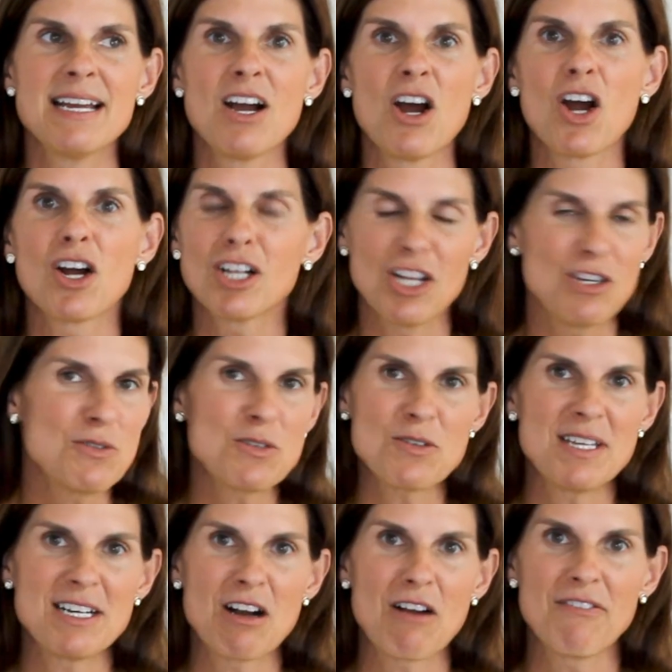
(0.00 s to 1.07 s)
are closer
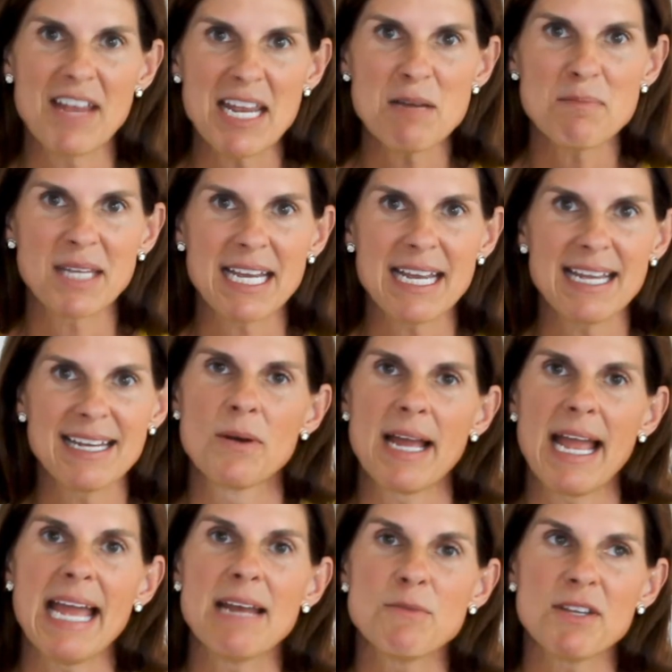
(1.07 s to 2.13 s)
than our family.
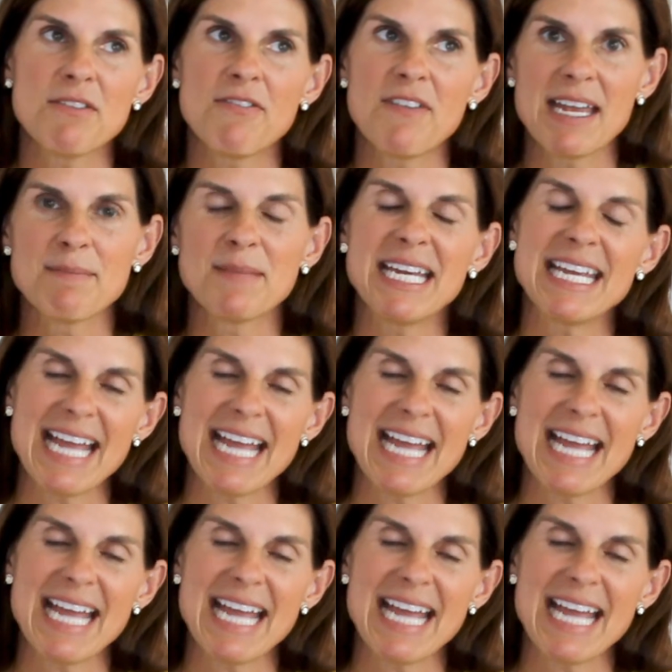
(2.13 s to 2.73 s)
And with family